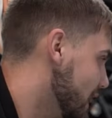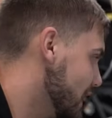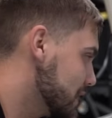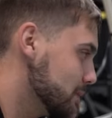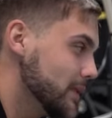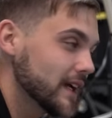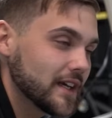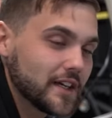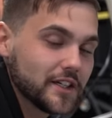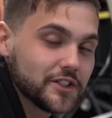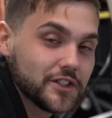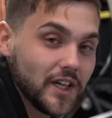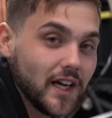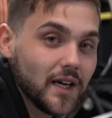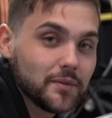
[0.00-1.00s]
I can make it a
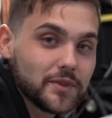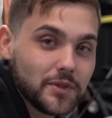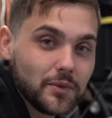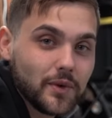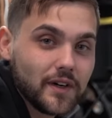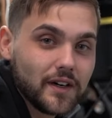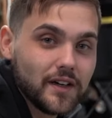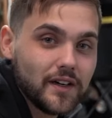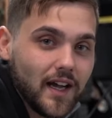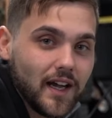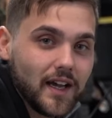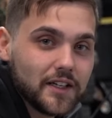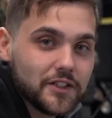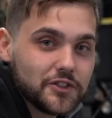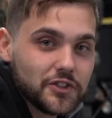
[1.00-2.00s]
job to where
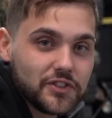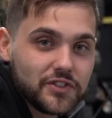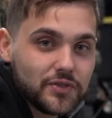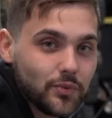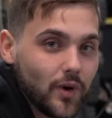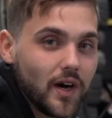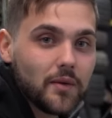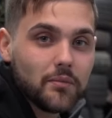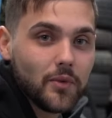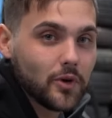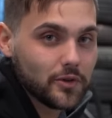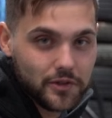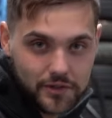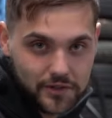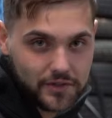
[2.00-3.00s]
I just swap
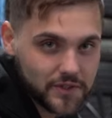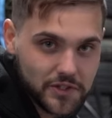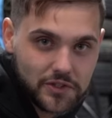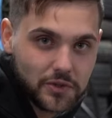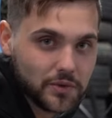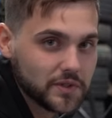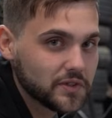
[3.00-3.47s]
motors. Just doing